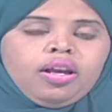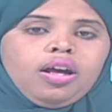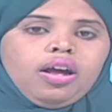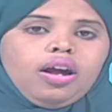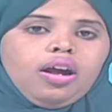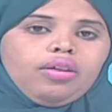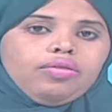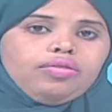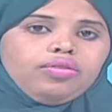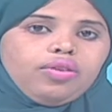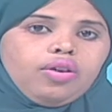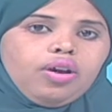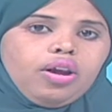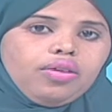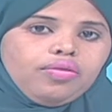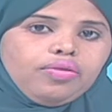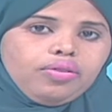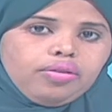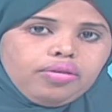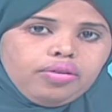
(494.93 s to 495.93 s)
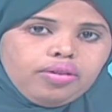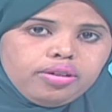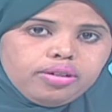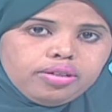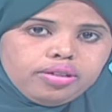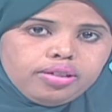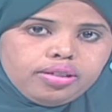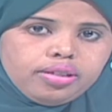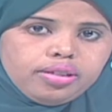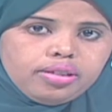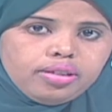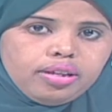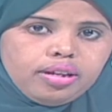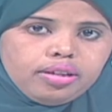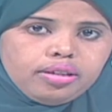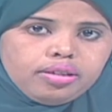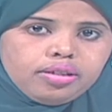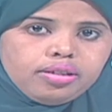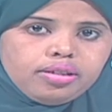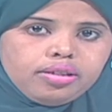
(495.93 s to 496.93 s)
After having reigned
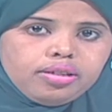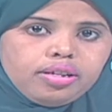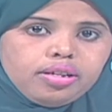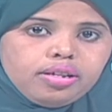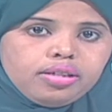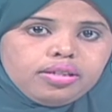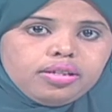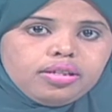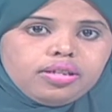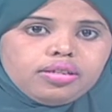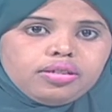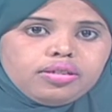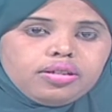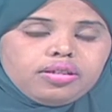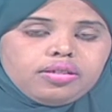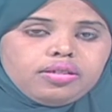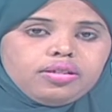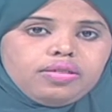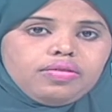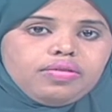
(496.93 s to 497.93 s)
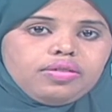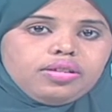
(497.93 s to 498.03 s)
successive